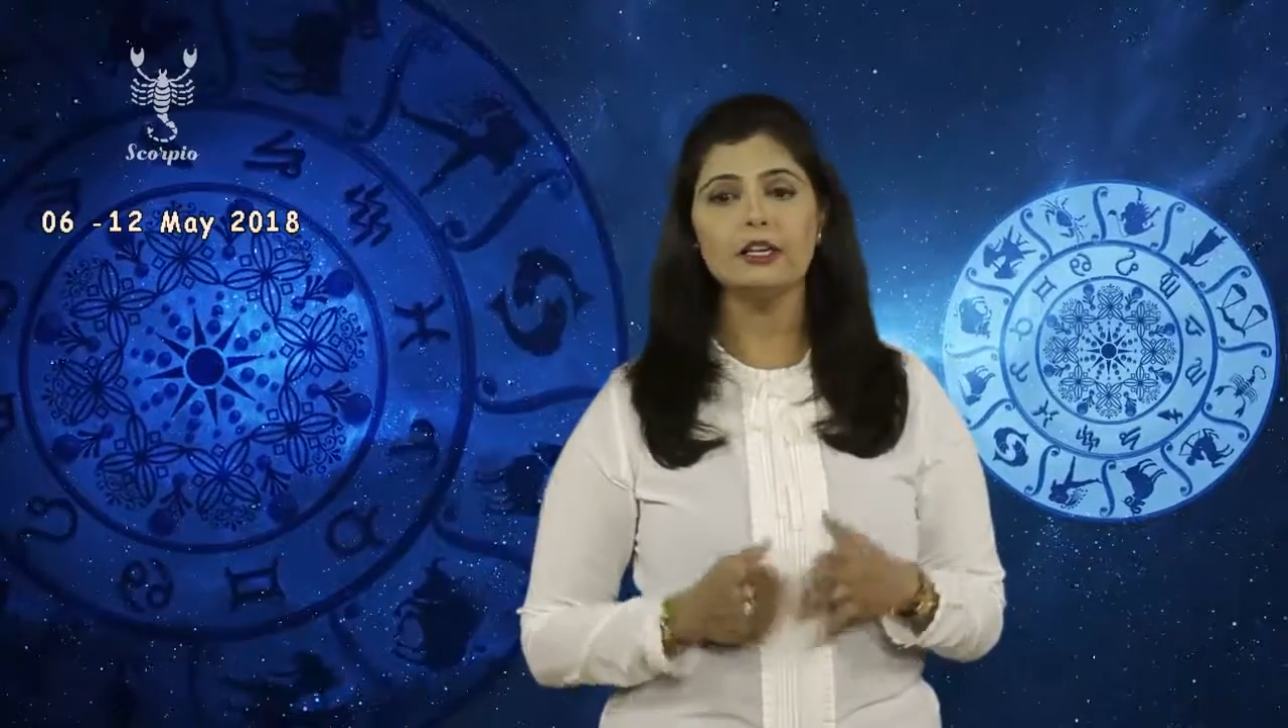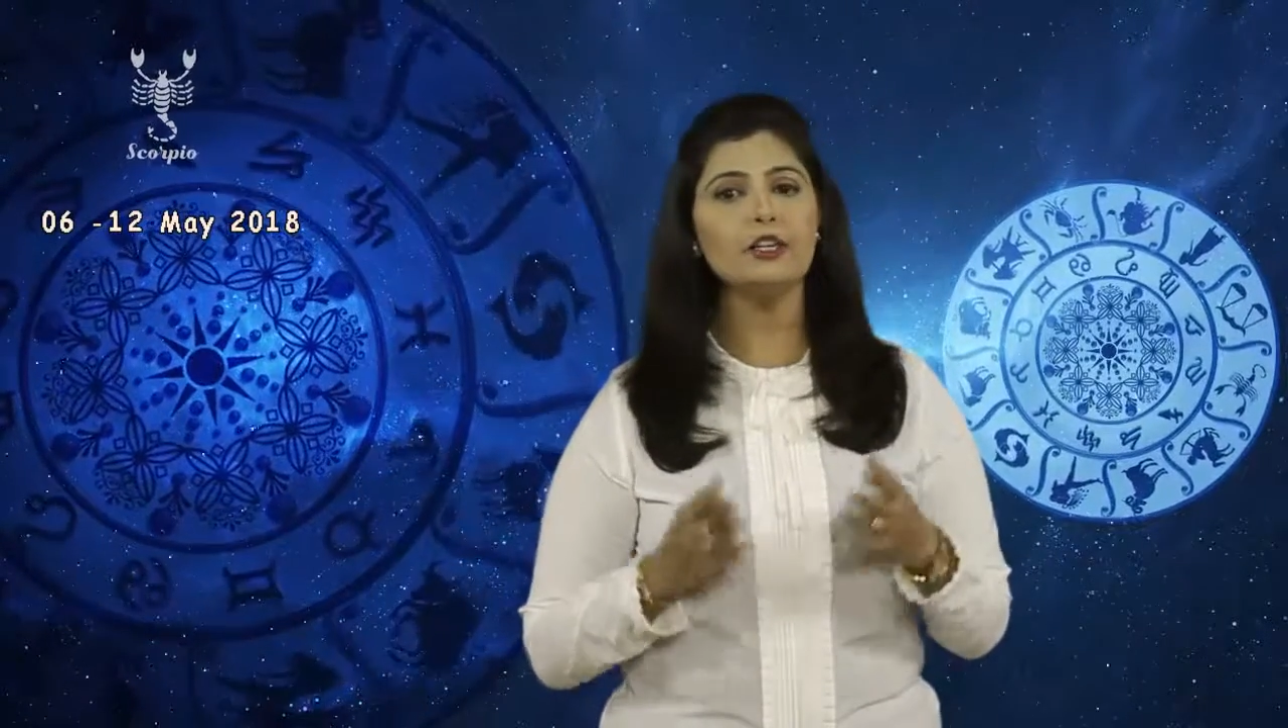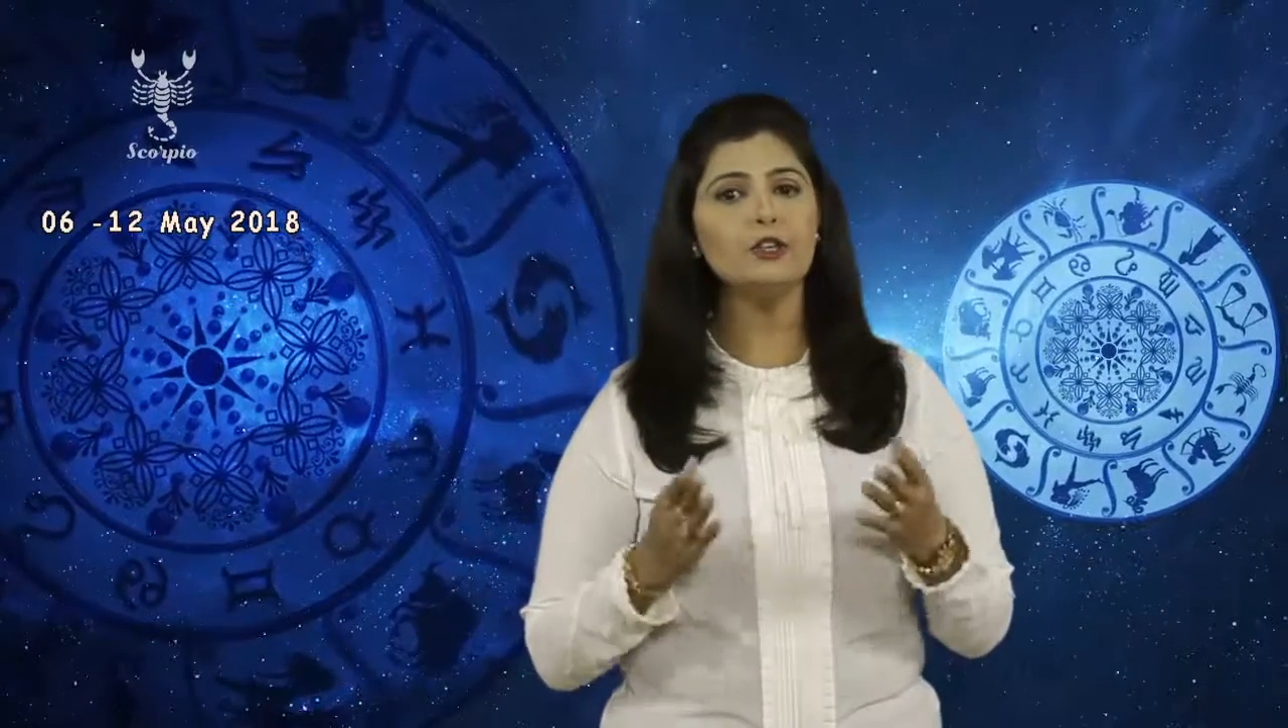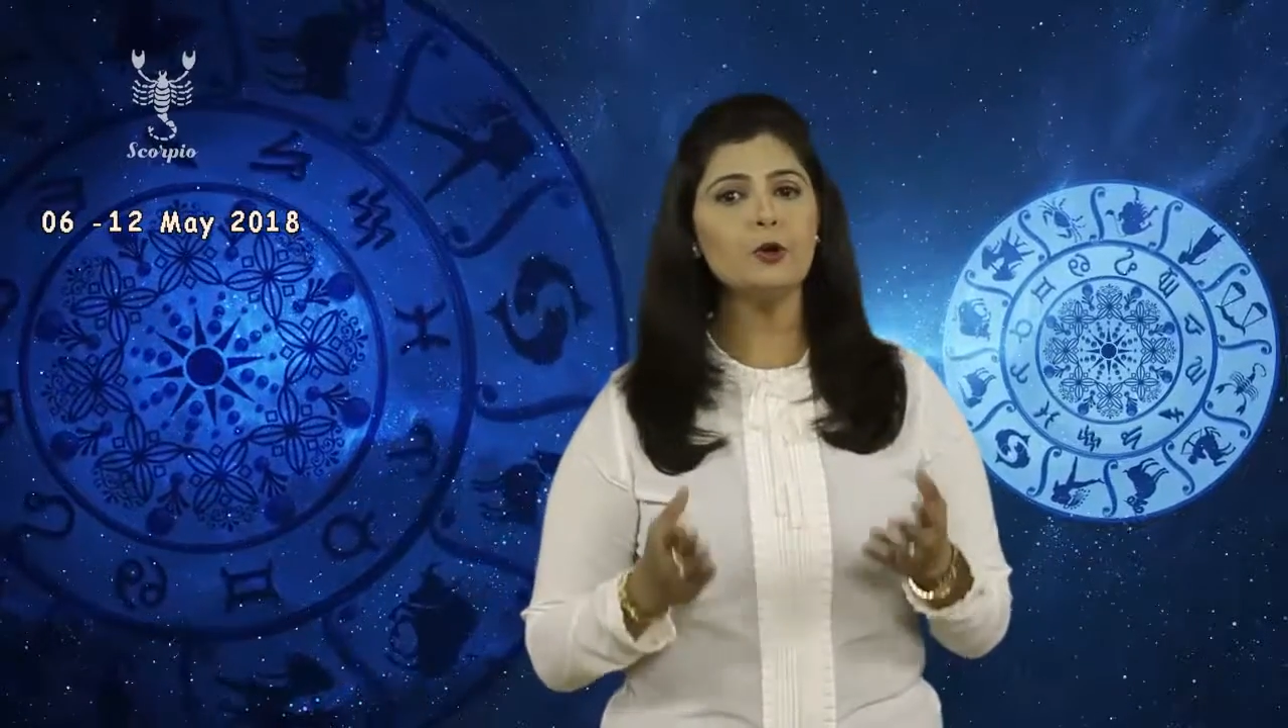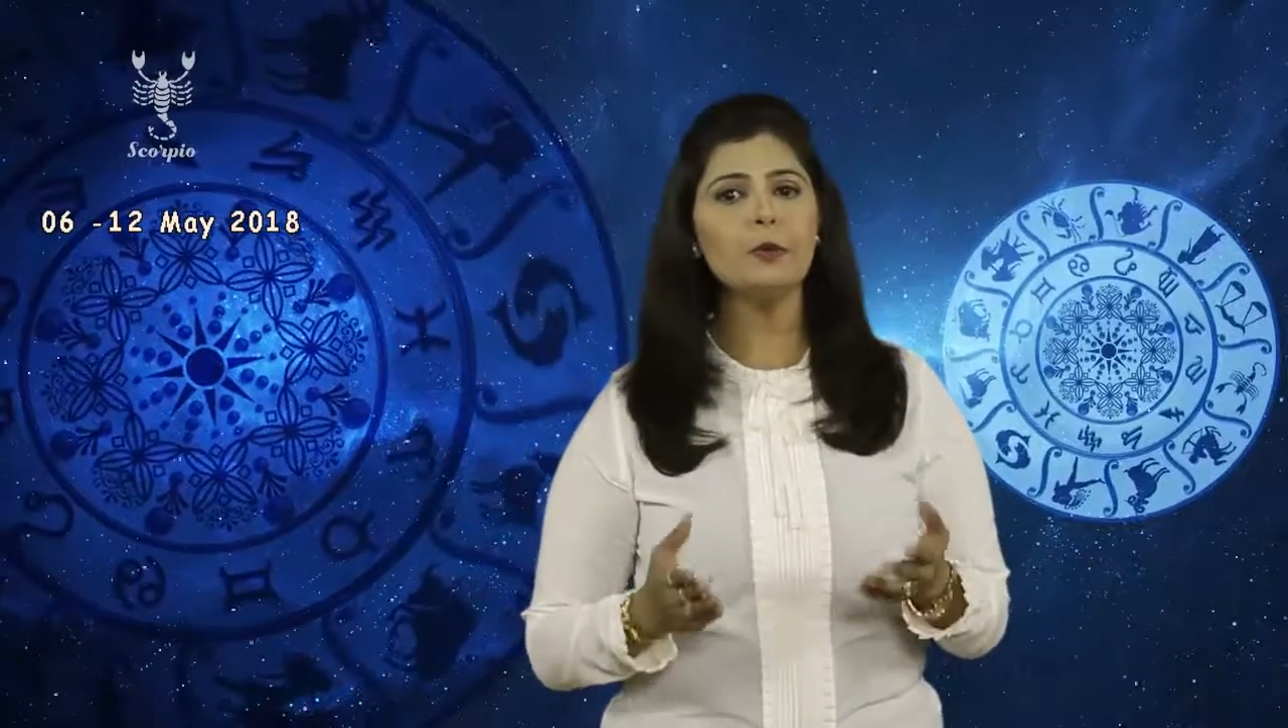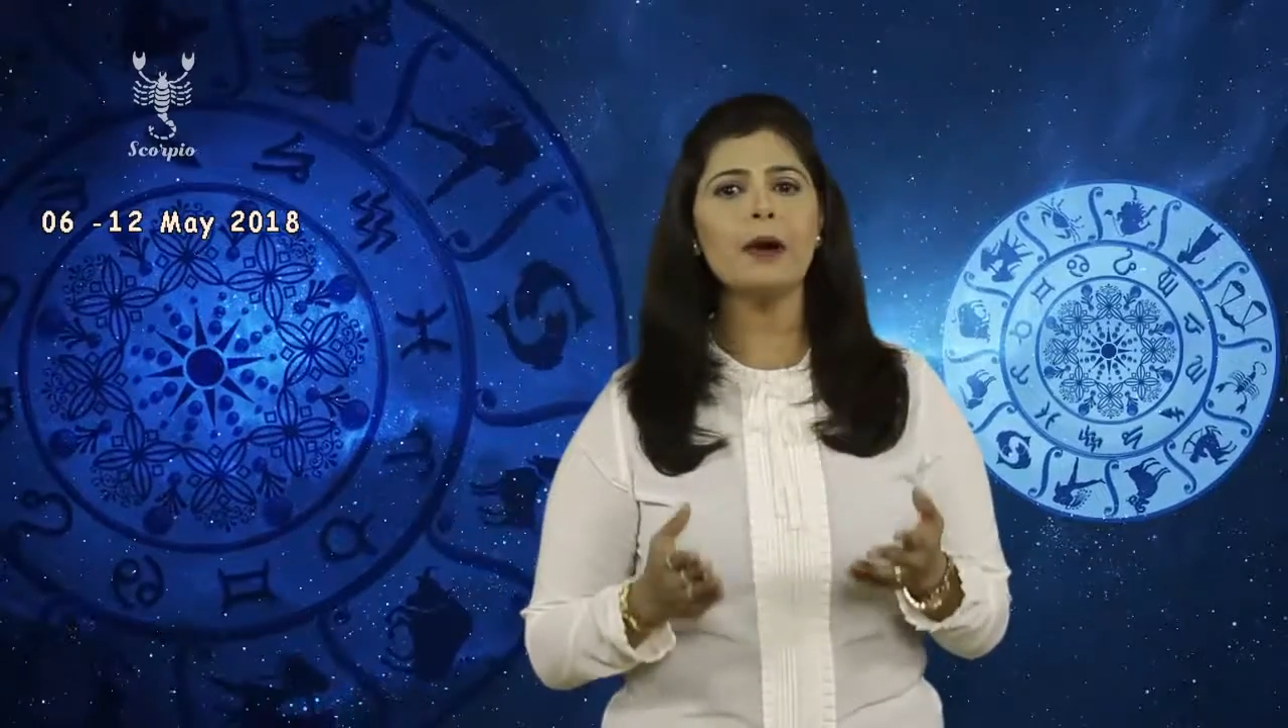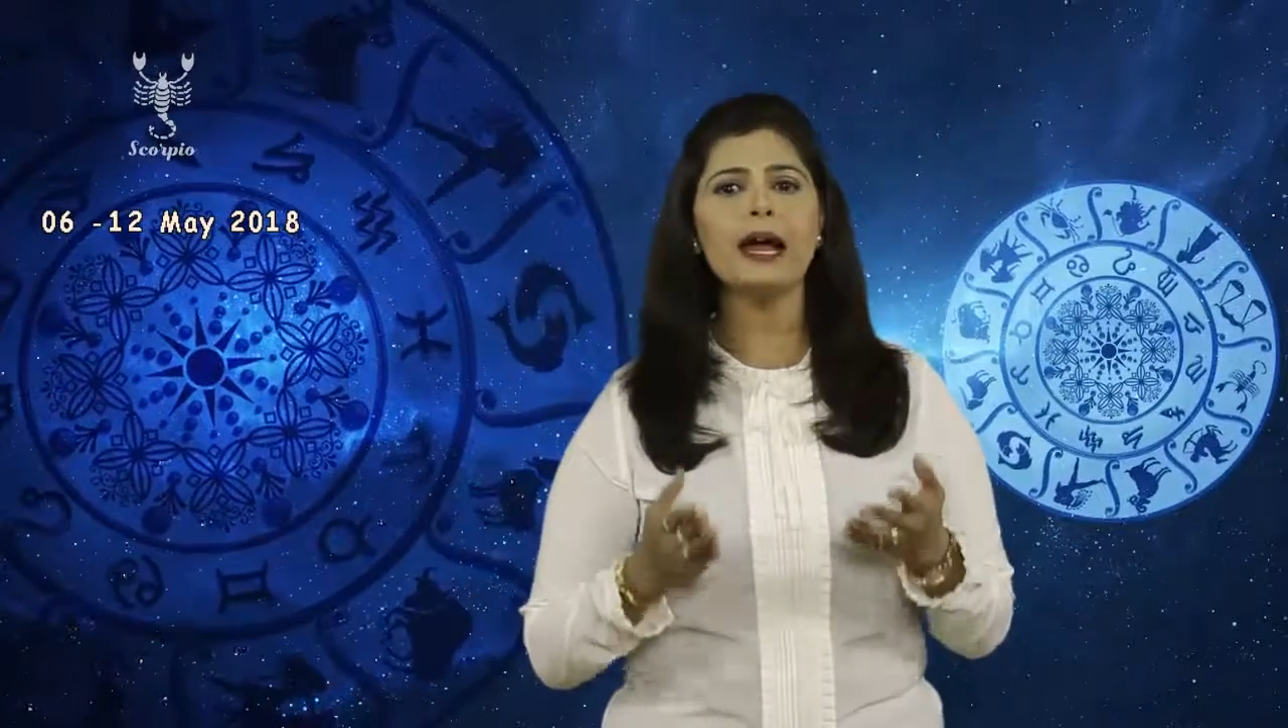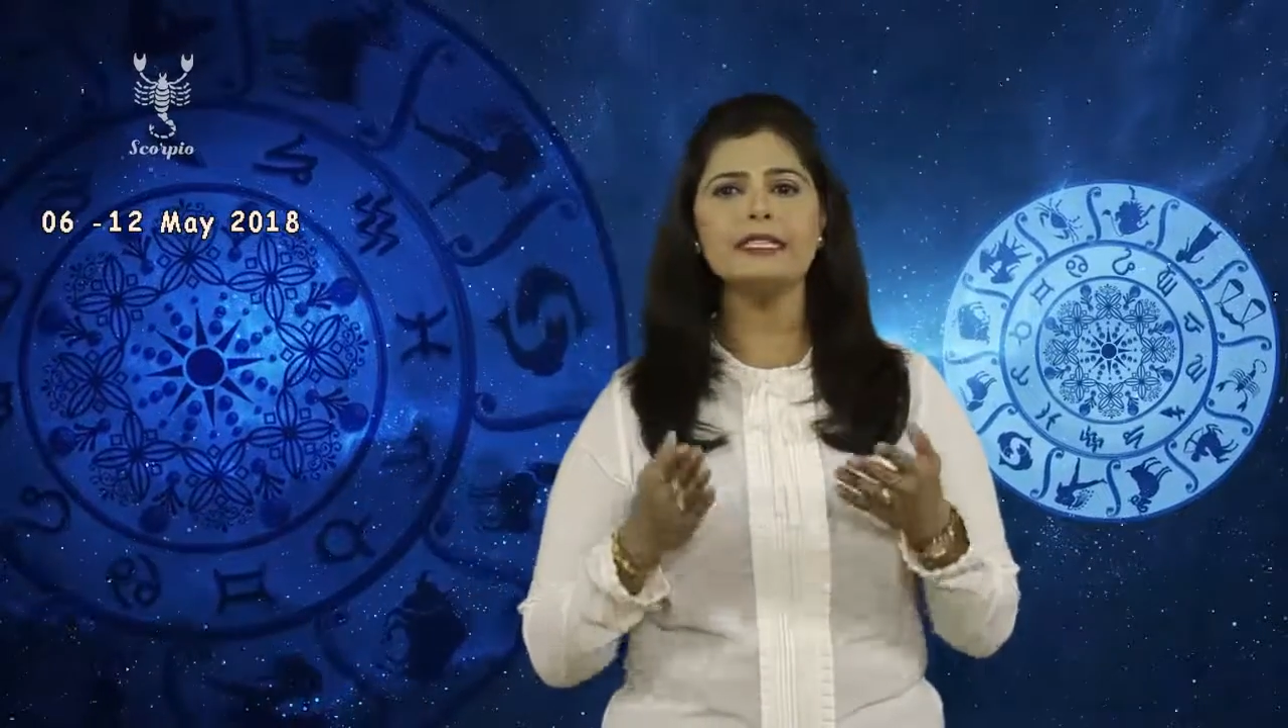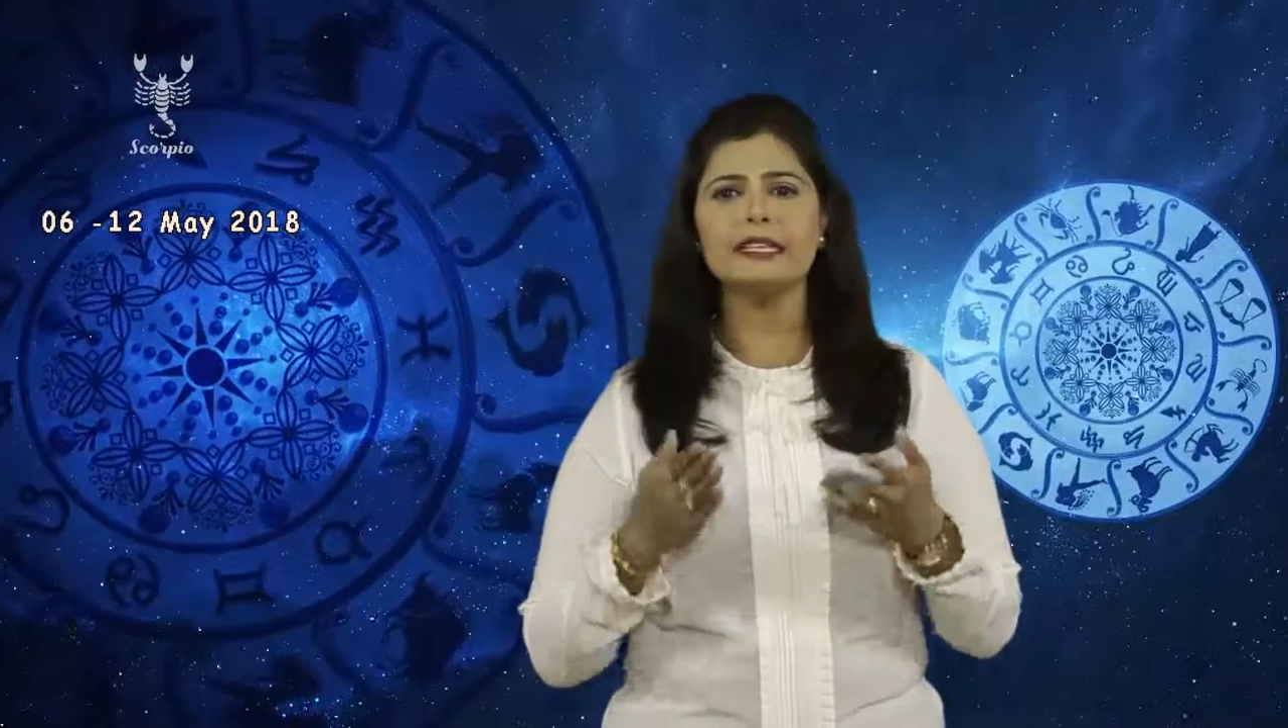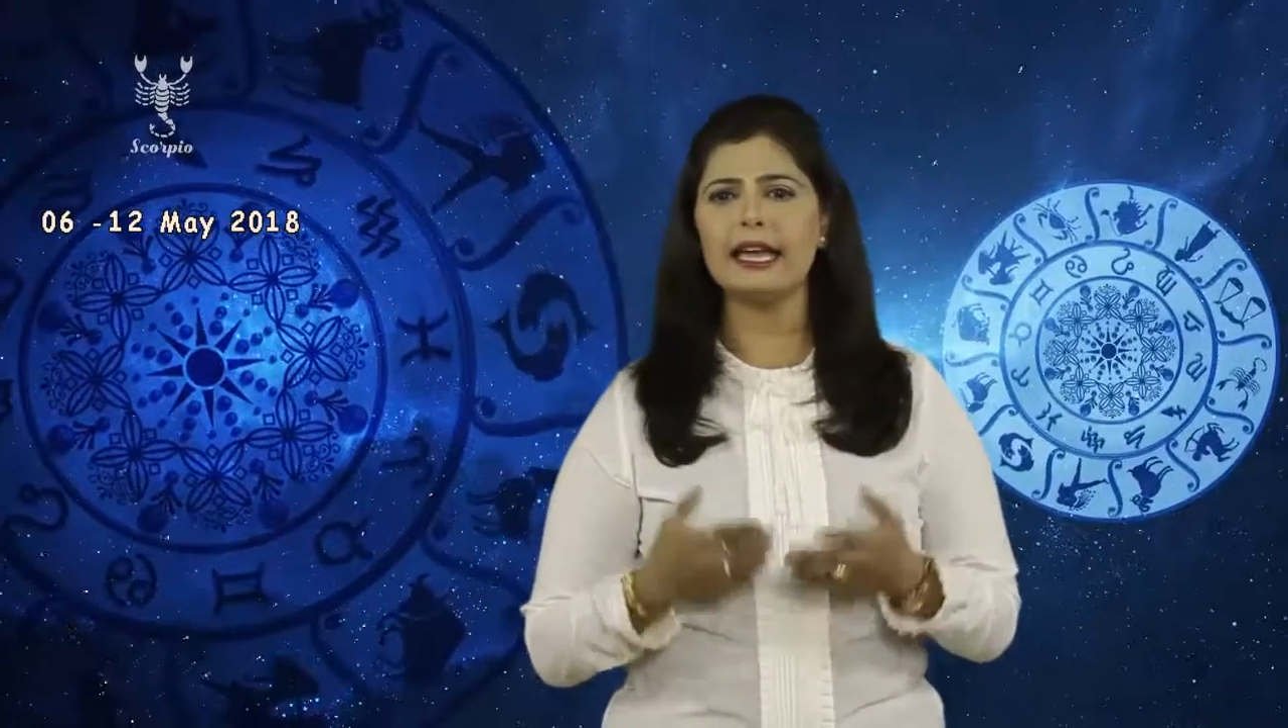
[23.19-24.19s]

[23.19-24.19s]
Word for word: you might